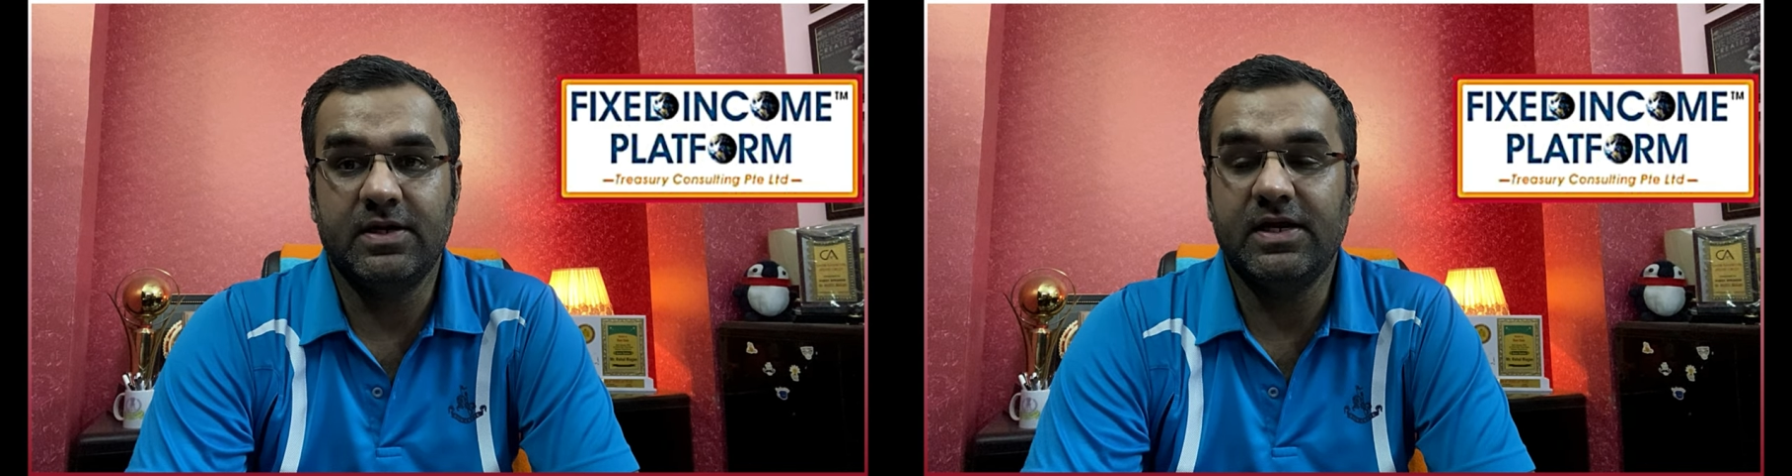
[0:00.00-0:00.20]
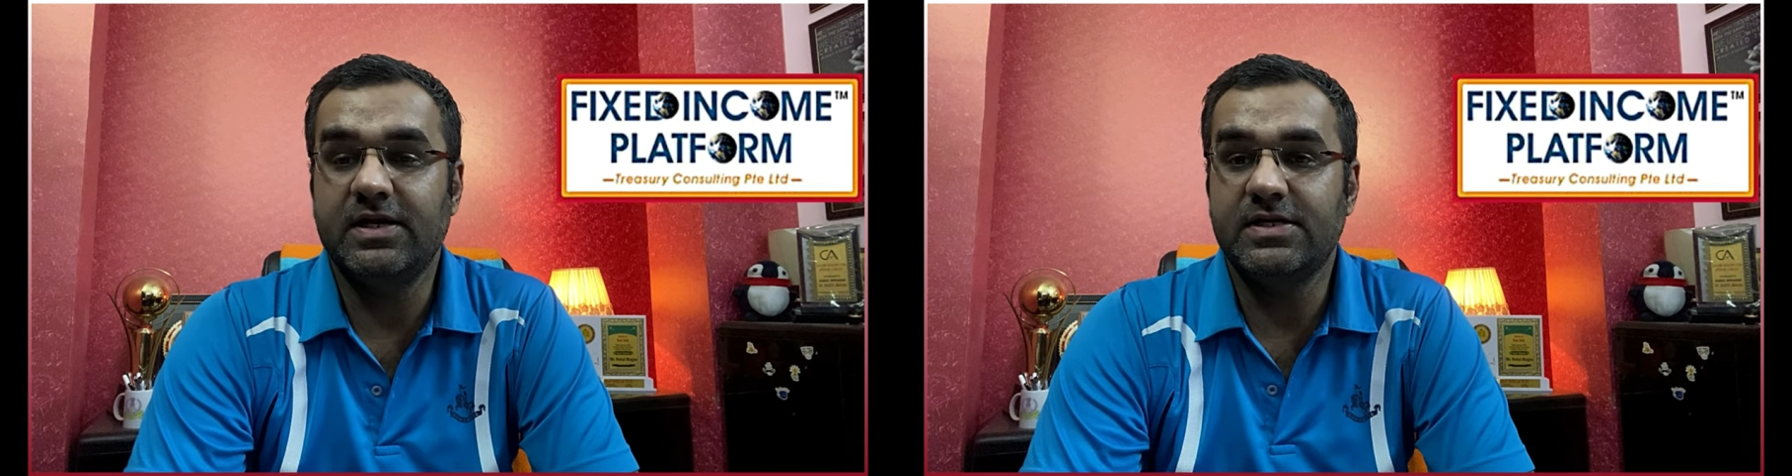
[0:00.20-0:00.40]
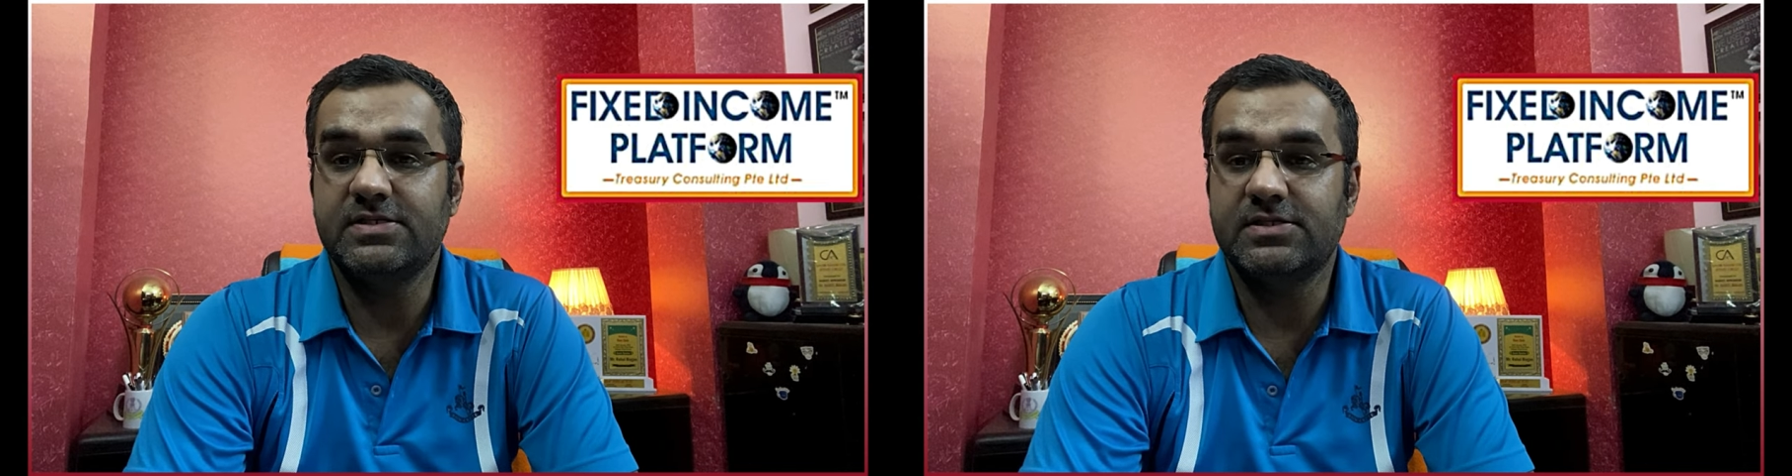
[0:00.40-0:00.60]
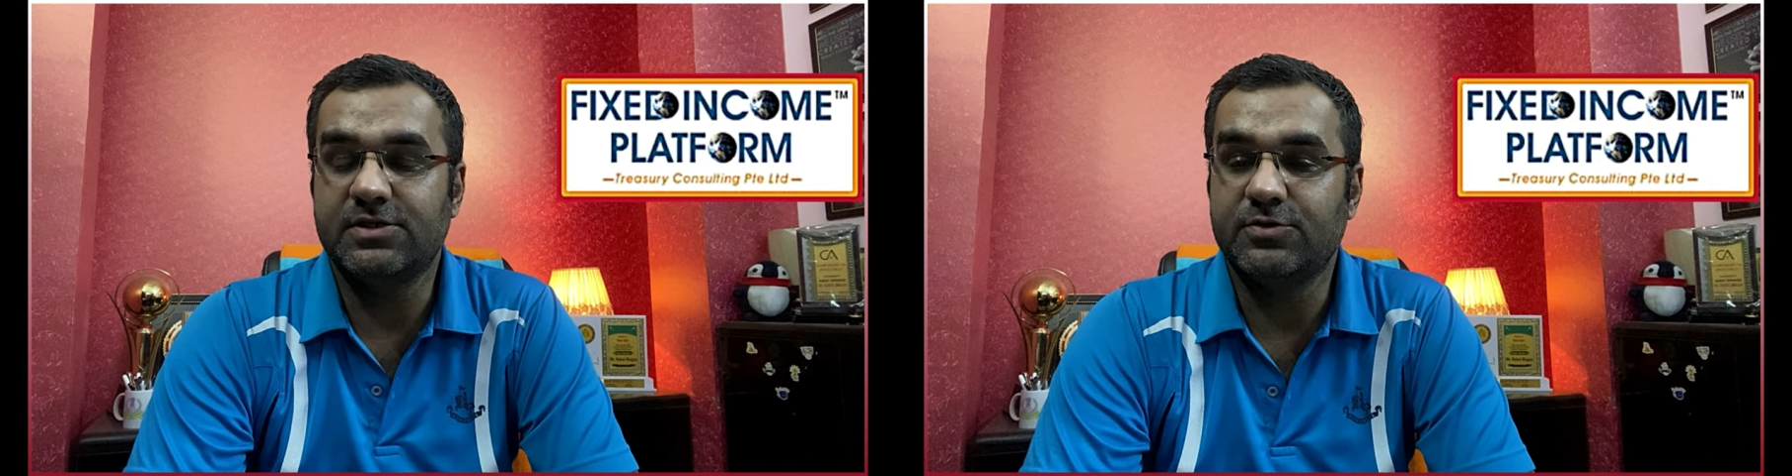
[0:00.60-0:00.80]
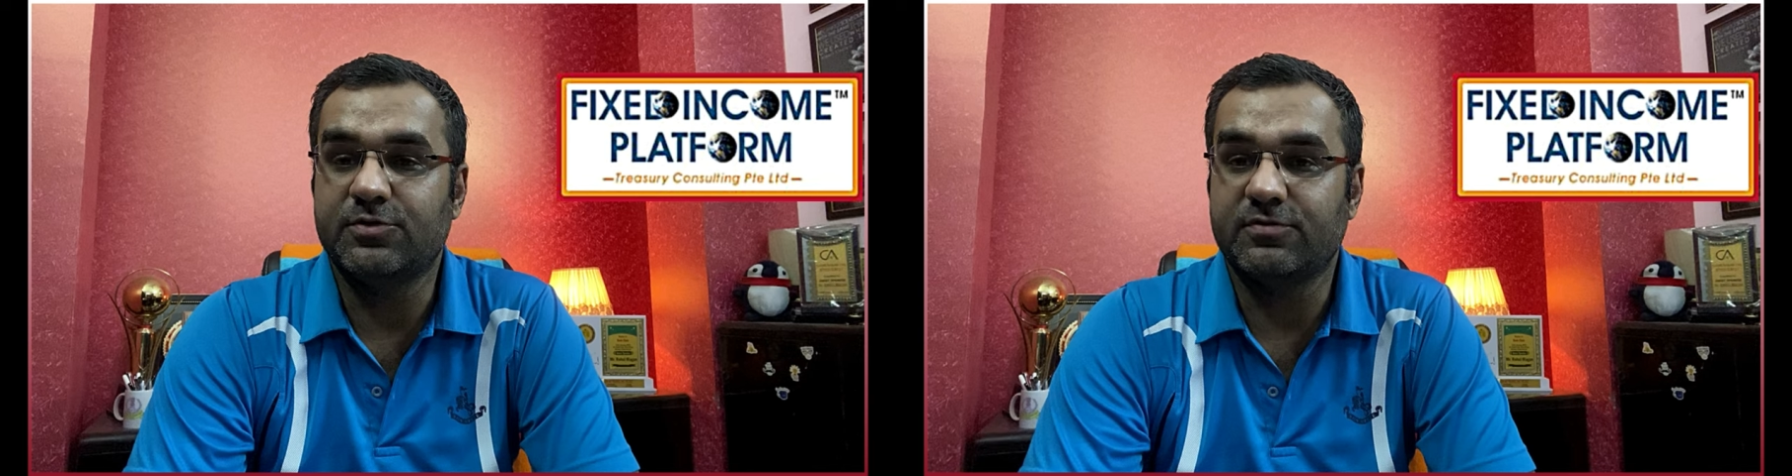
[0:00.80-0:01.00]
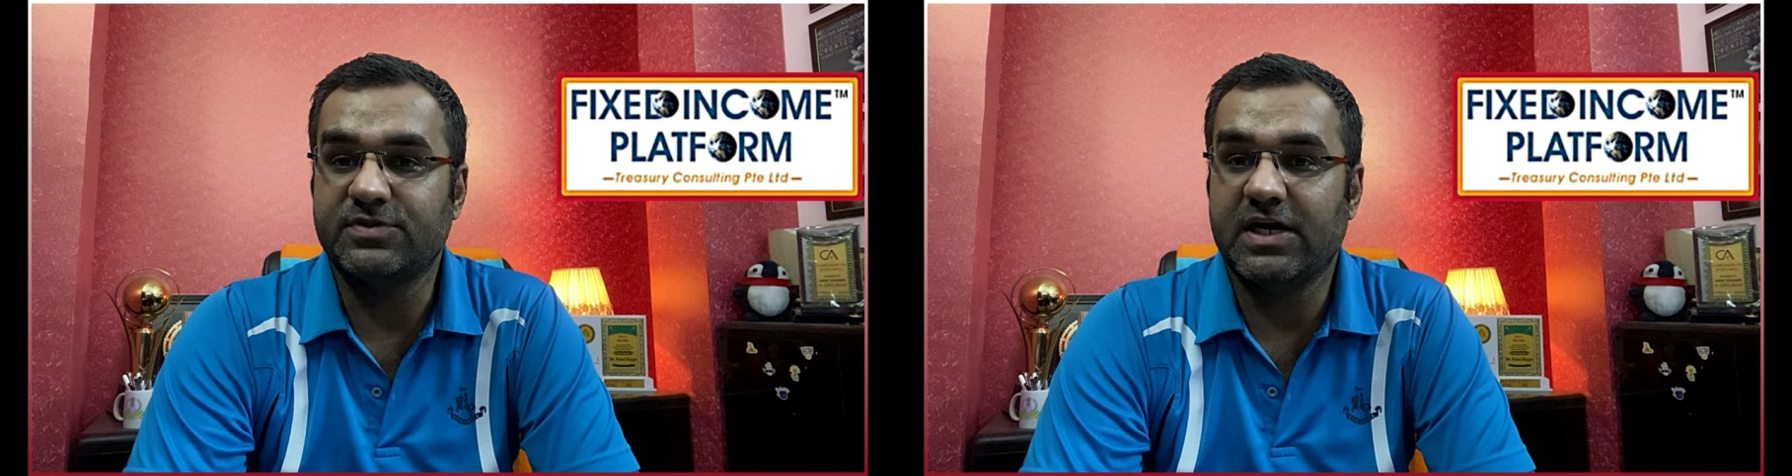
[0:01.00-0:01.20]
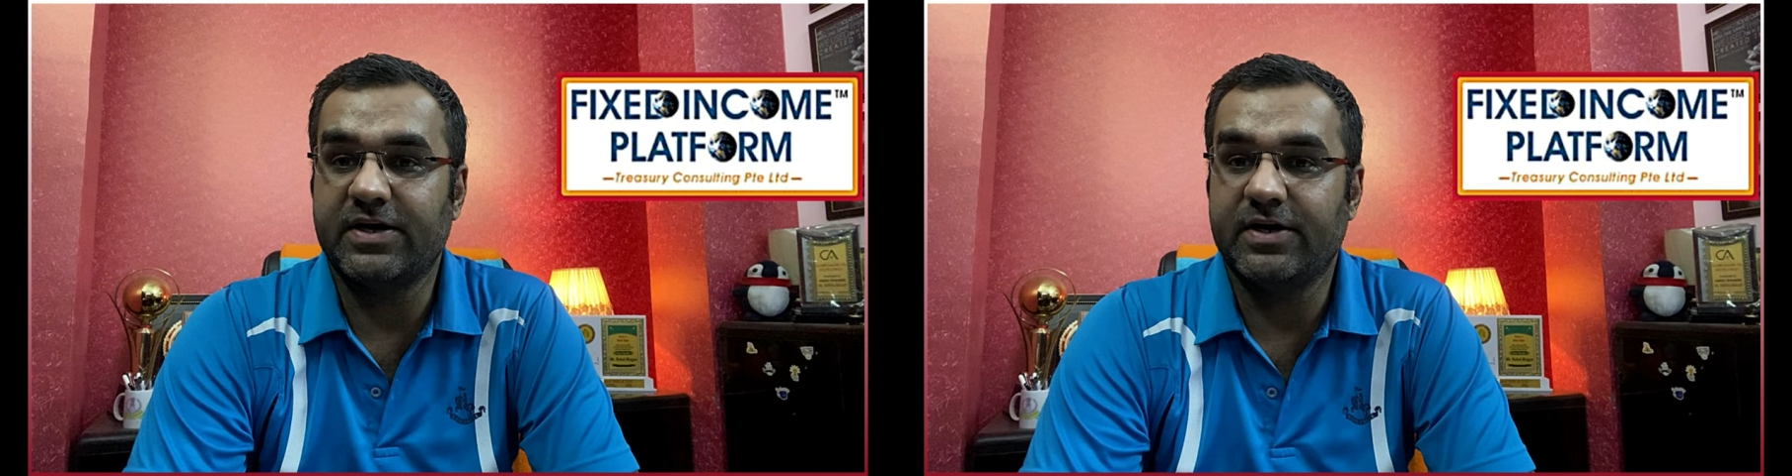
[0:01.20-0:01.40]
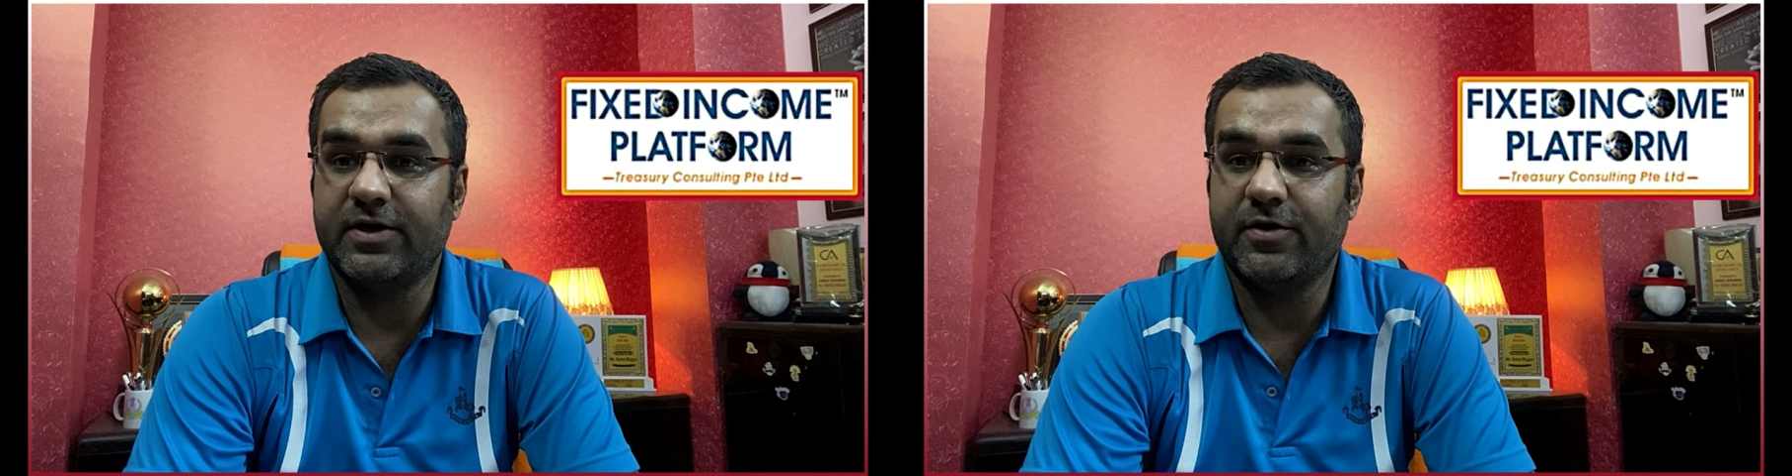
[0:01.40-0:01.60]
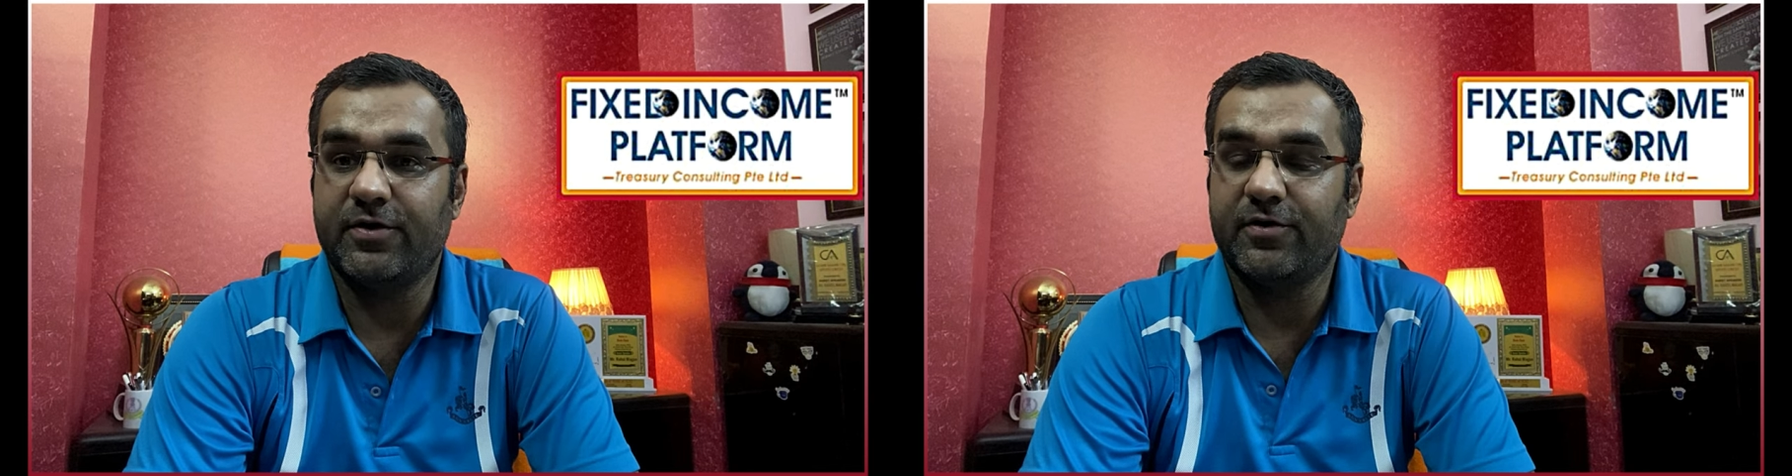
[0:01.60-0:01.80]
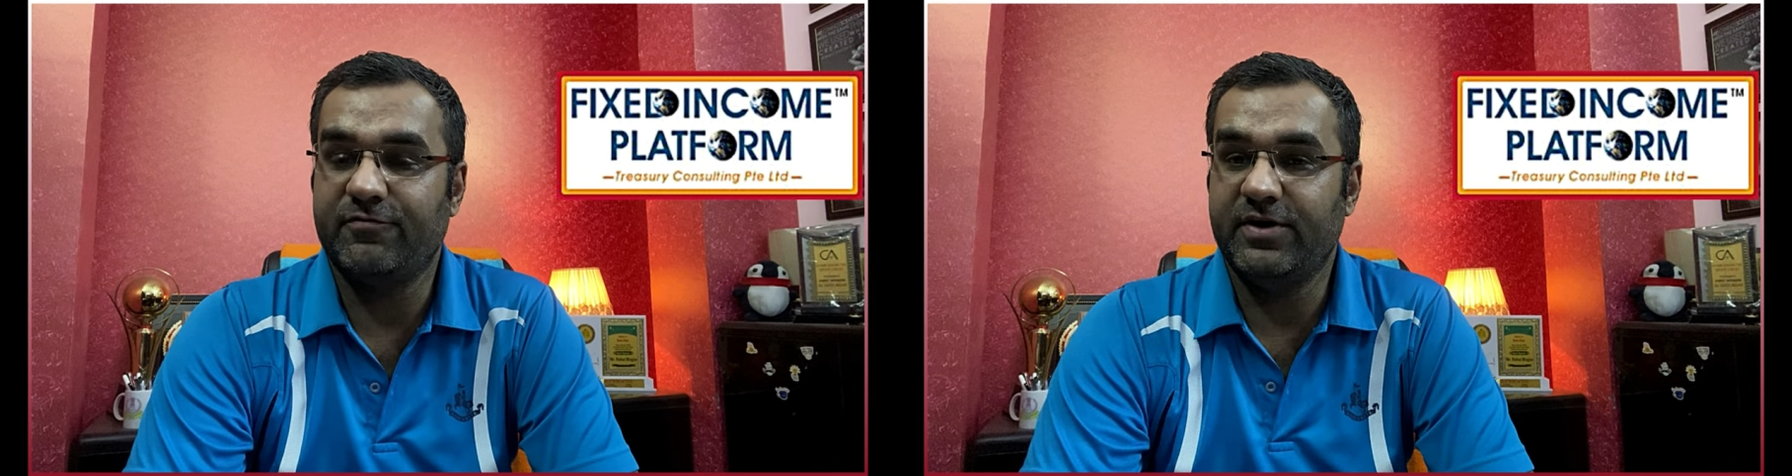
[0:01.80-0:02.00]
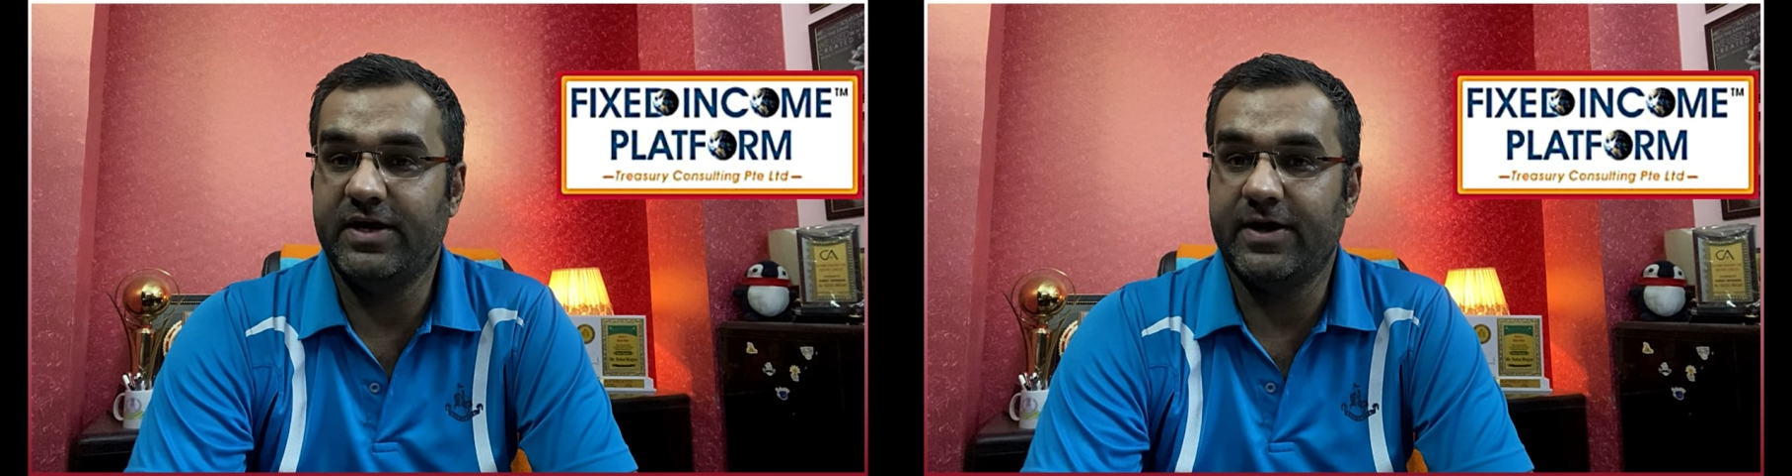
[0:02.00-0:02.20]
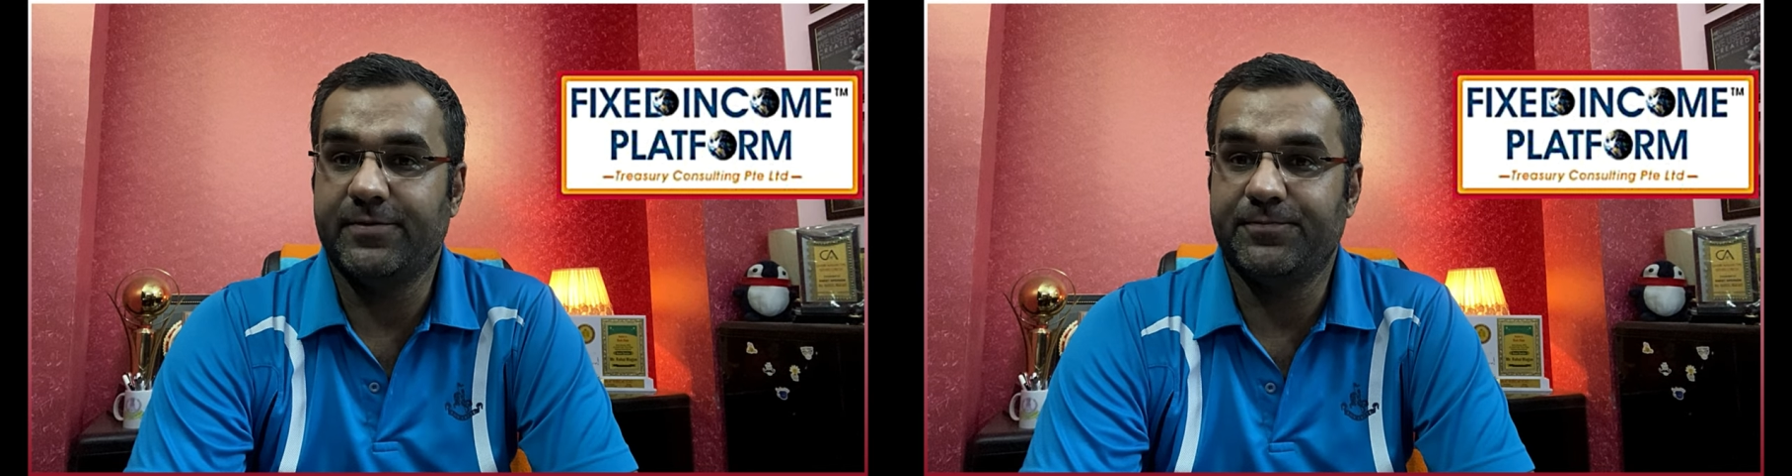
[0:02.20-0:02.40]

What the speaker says: in Institute of Chartered Accountants of India.